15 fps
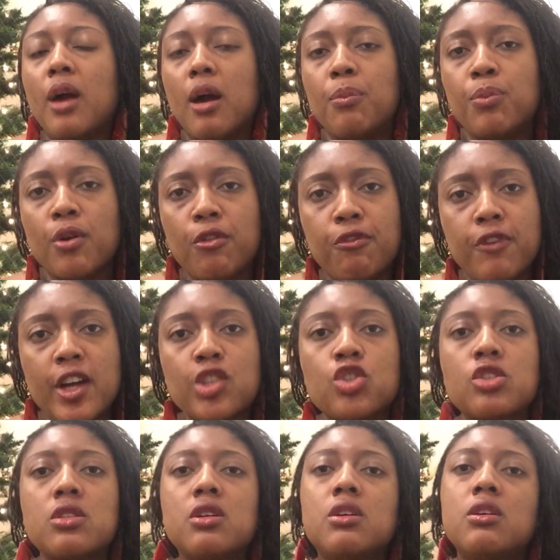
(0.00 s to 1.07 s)

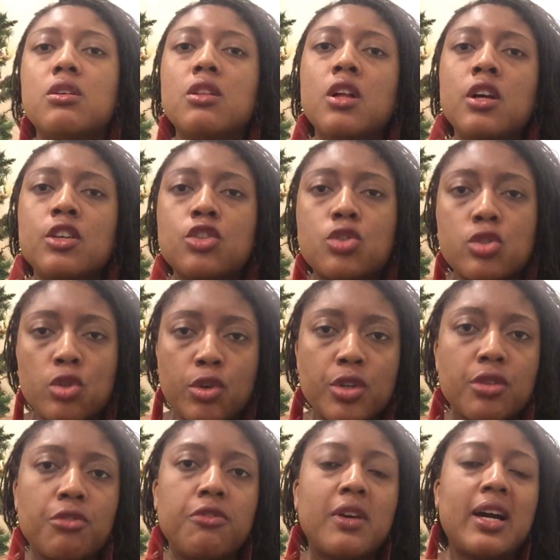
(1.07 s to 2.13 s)
professional,
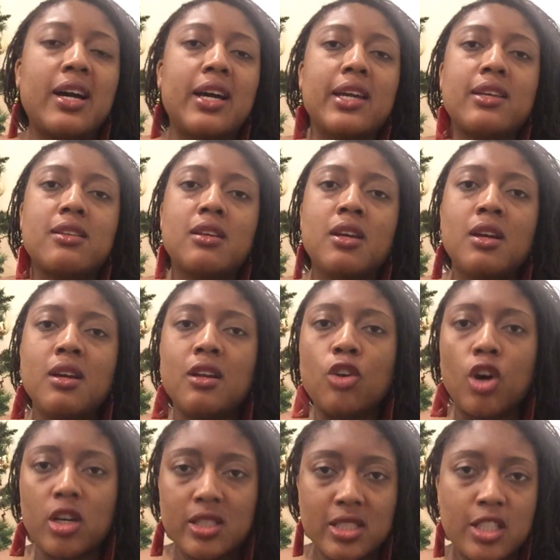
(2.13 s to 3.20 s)
certified
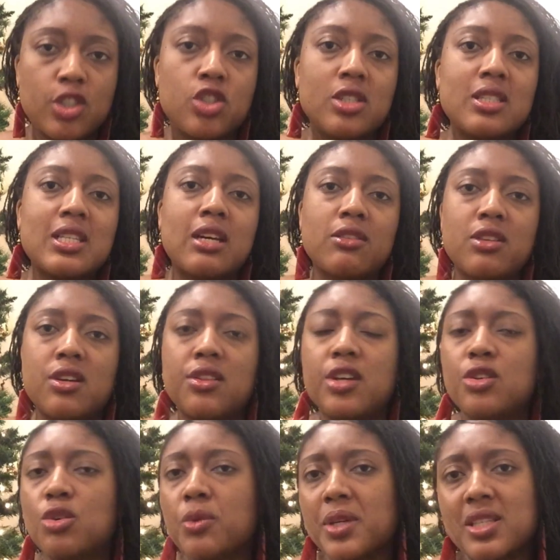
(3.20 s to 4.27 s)
locticians out there
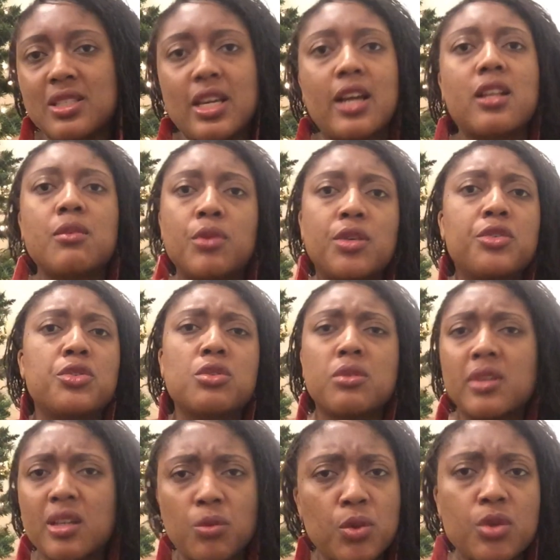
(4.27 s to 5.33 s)
that know exactly what they're
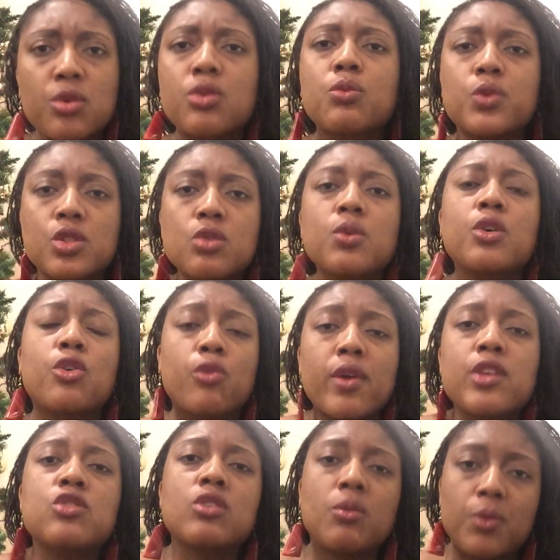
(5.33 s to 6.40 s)
doing and would do a
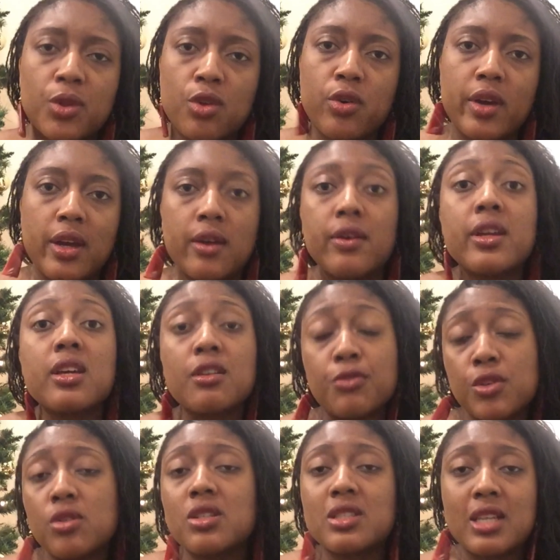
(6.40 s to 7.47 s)
great job with your hair if
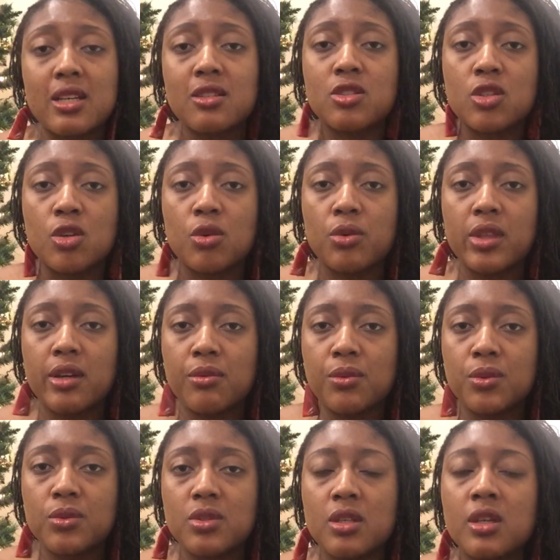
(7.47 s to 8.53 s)
you decided to go that
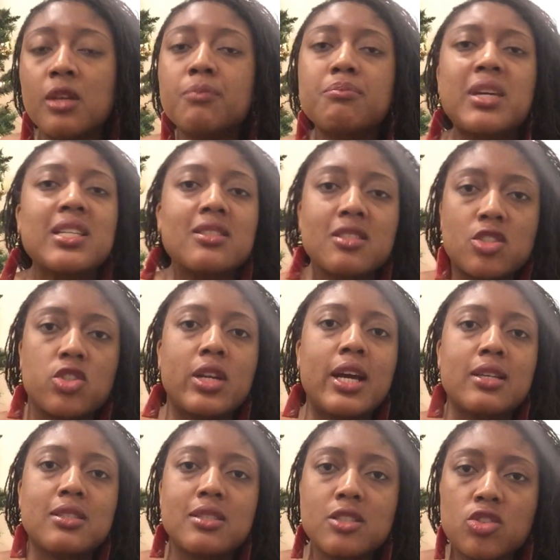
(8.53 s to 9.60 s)
route. My sister
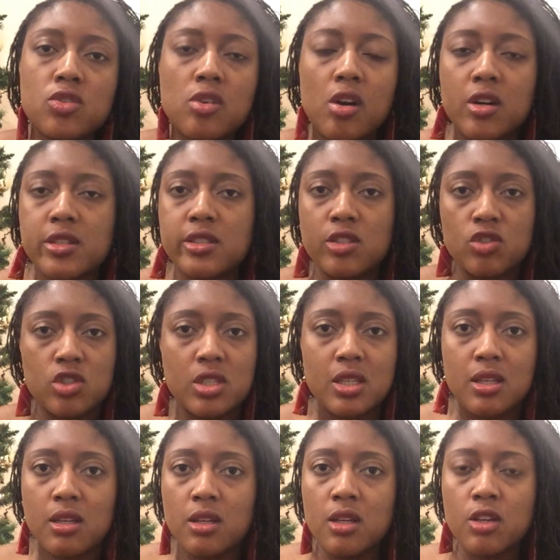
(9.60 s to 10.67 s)
has sister locks, and
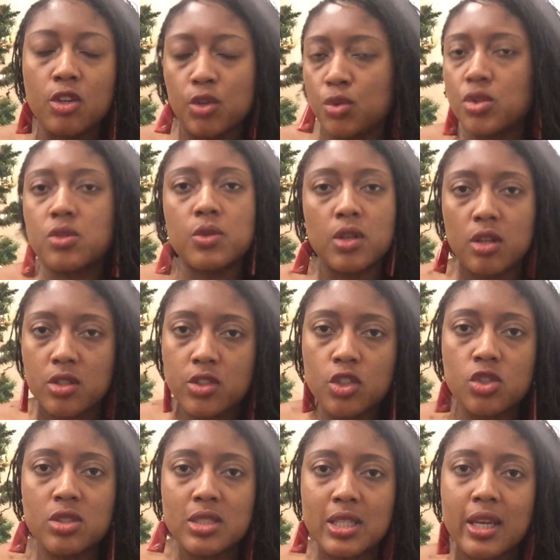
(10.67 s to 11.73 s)
she goes to a
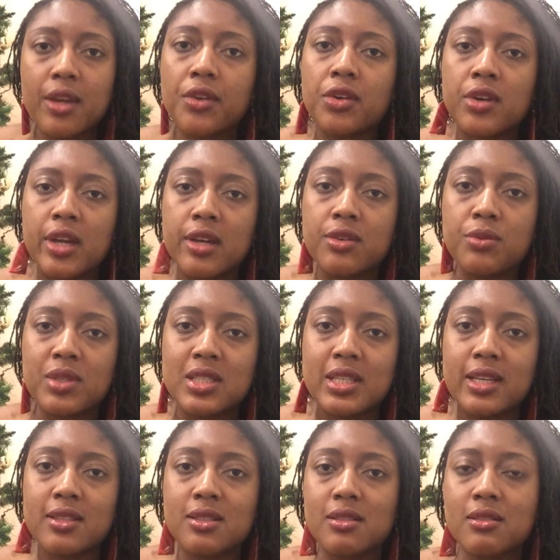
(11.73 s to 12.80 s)
loctician to get her hair
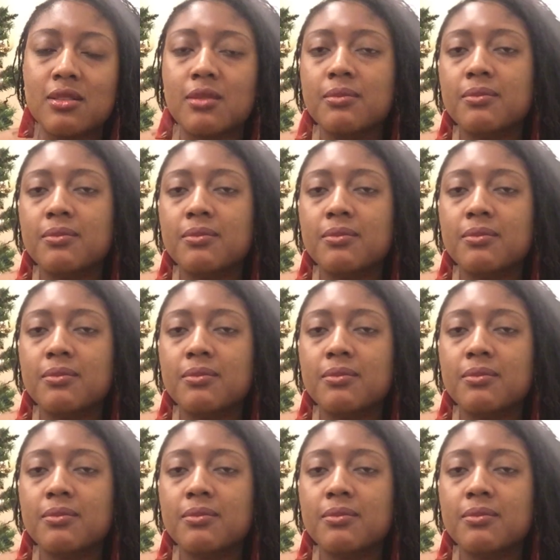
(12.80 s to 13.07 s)
retightened.